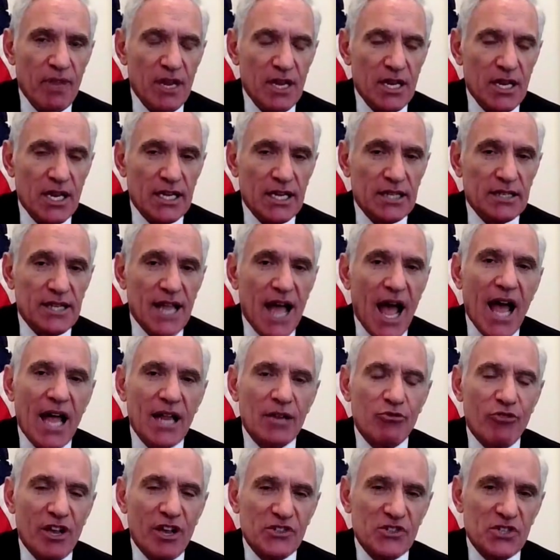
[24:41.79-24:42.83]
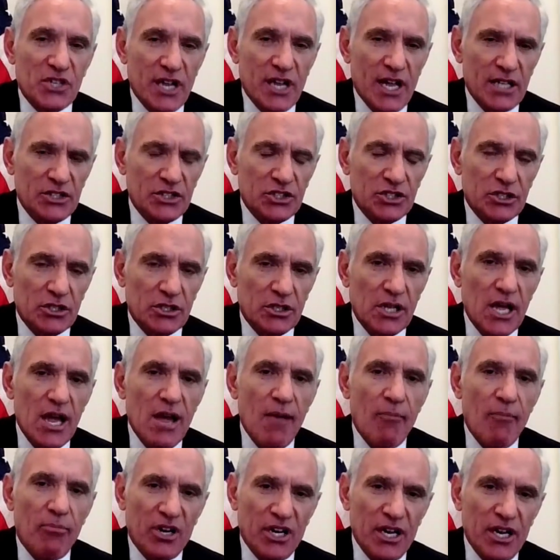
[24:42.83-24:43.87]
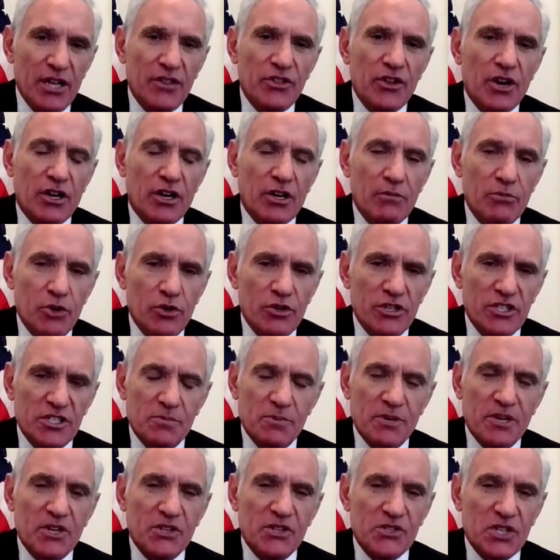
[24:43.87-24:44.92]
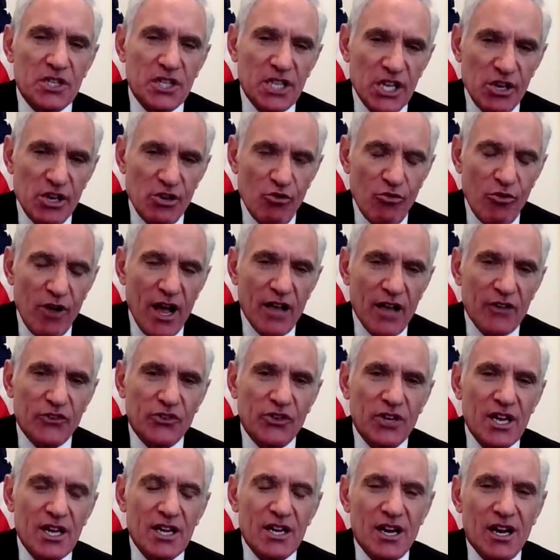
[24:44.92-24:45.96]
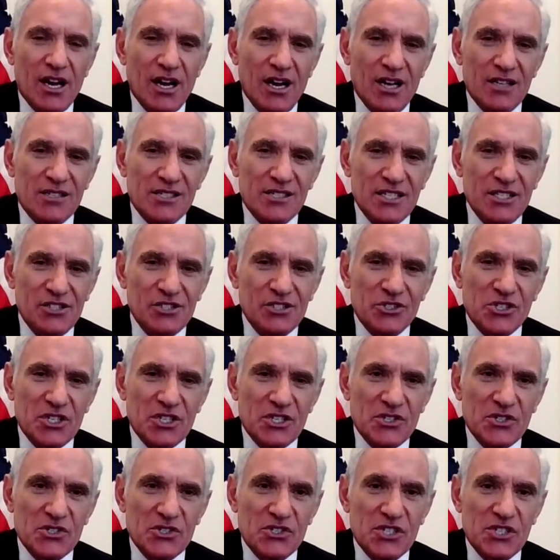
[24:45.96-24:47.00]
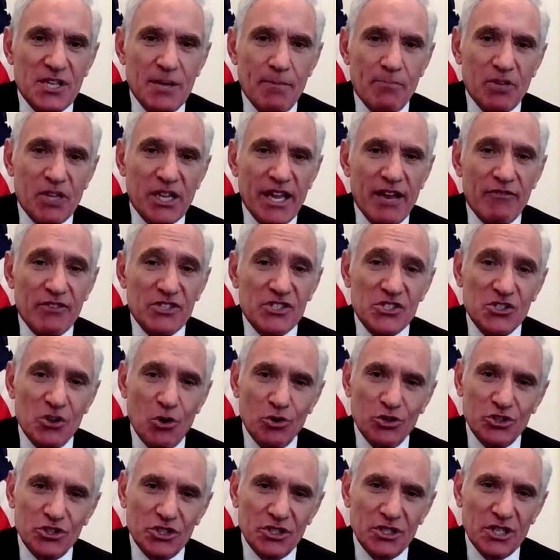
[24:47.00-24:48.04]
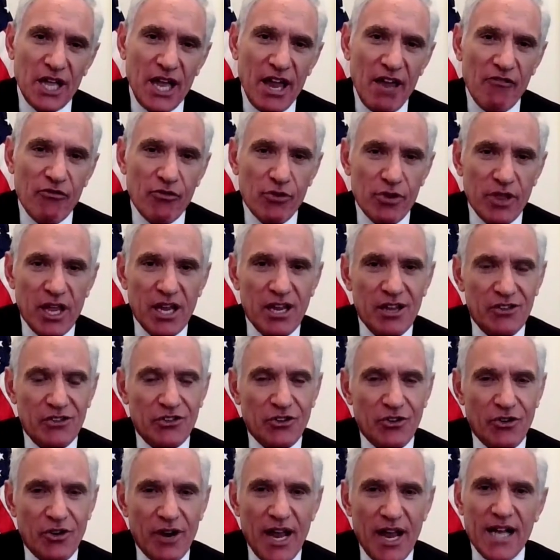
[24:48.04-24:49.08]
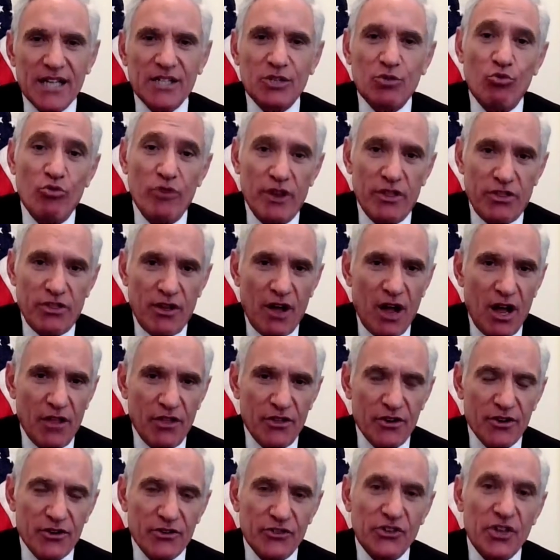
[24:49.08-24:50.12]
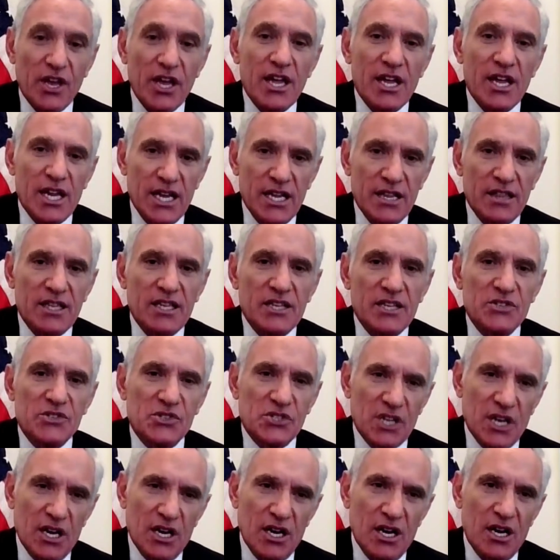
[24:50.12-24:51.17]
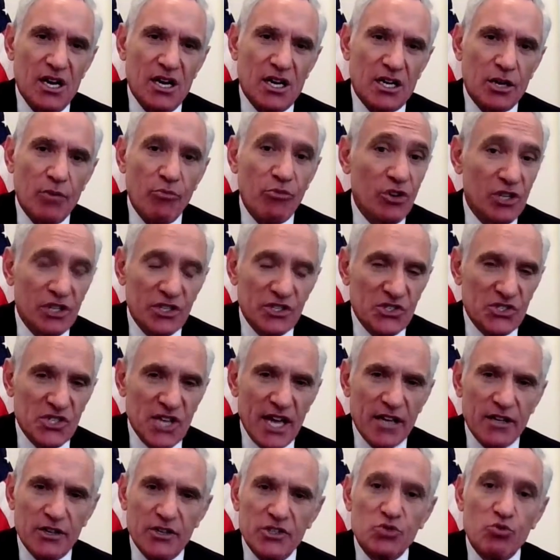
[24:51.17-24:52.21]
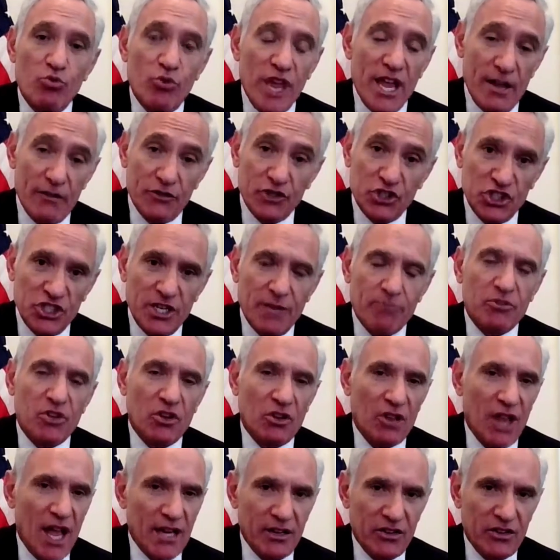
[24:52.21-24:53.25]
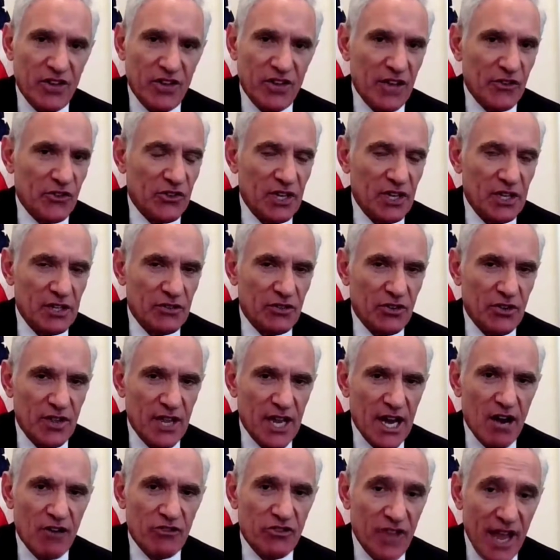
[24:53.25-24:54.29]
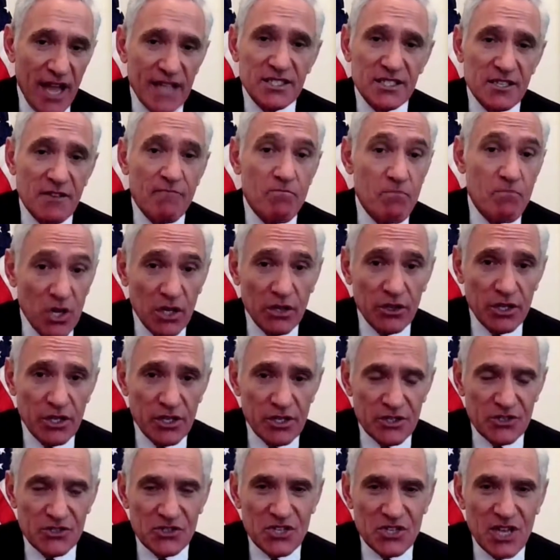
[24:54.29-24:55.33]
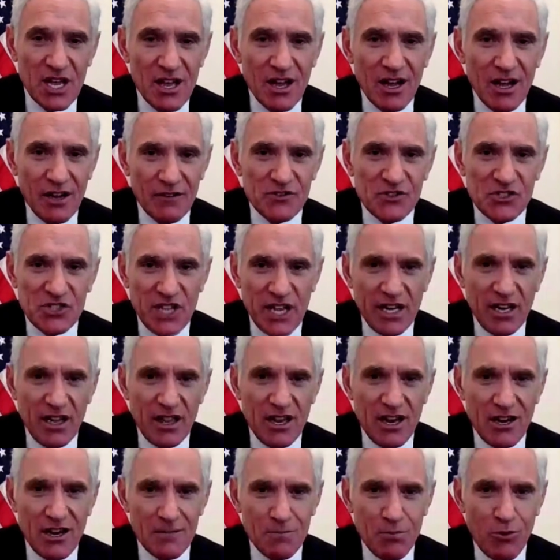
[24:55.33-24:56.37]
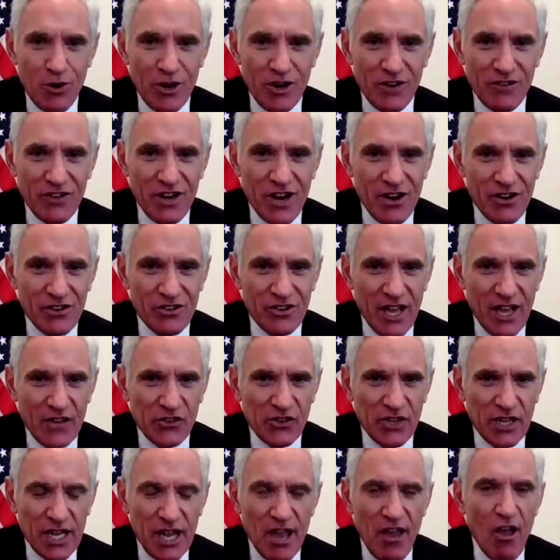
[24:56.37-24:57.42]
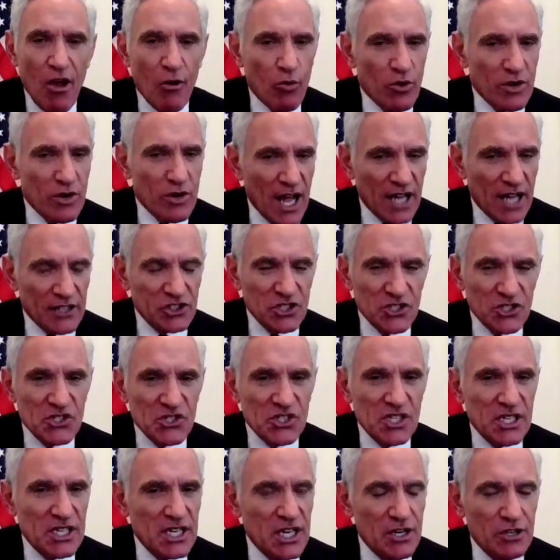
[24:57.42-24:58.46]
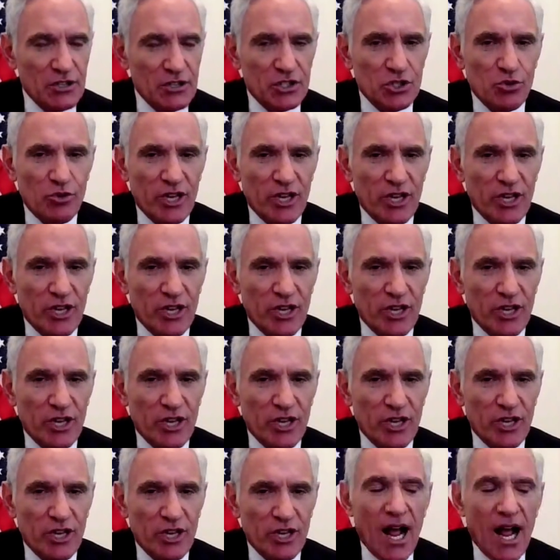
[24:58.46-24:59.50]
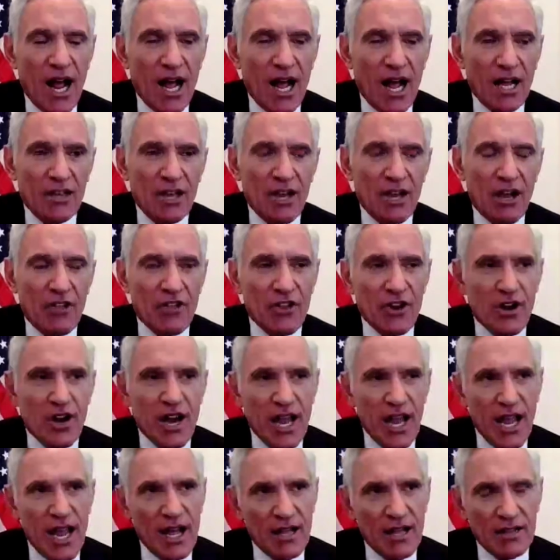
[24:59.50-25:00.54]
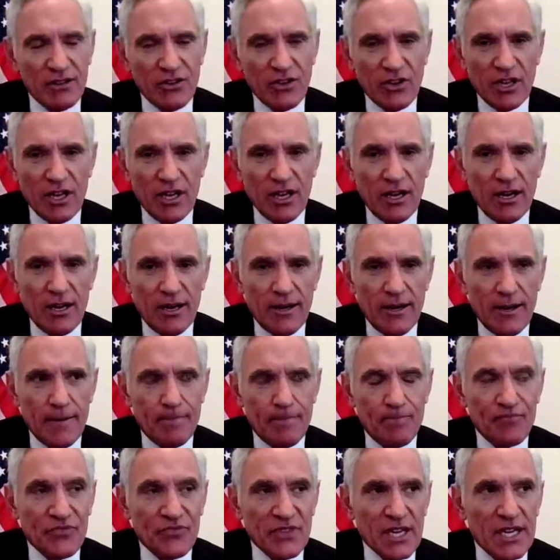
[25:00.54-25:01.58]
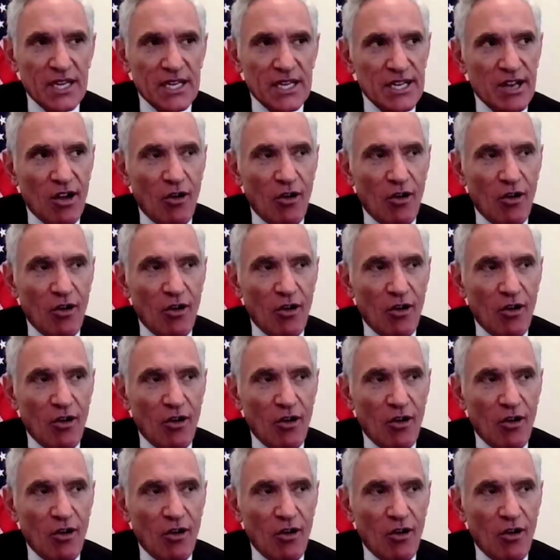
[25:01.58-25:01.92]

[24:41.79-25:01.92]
meaning non-residential, but in their communities, because in the U.S., Senior citizens typically have a social life where they interact with others in these community centers. We have shipped a lot of testing to there, tens of millions of state-of-the-art point-of-care testing. We're not just sitting here doing nothing. On the other hand, there